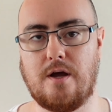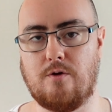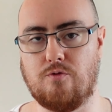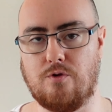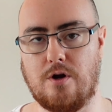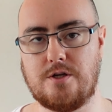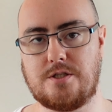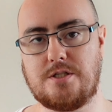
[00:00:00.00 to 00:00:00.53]

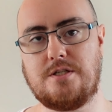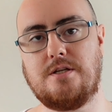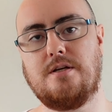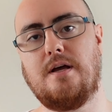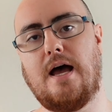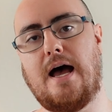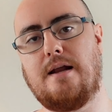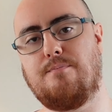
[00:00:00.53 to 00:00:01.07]
Rust,
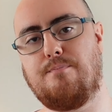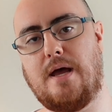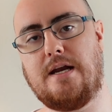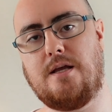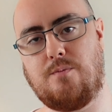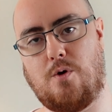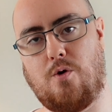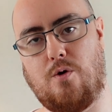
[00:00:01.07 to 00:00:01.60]
and
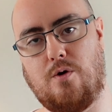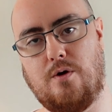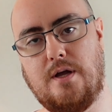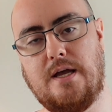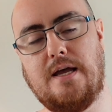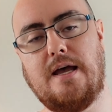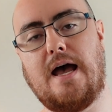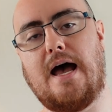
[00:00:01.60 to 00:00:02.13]
many more
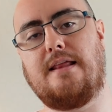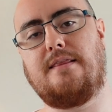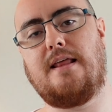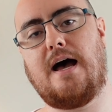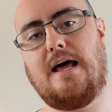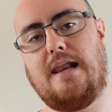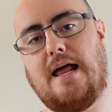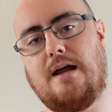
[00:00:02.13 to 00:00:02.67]
and
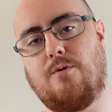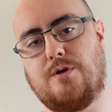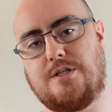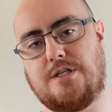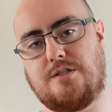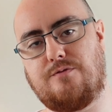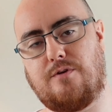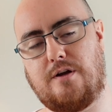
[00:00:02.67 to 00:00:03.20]
that language
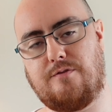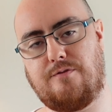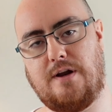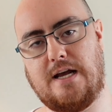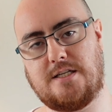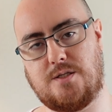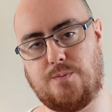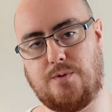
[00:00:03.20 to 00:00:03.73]
is very
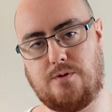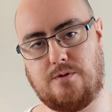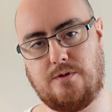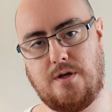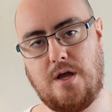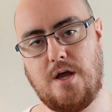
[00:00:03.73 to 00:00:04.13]
flexible.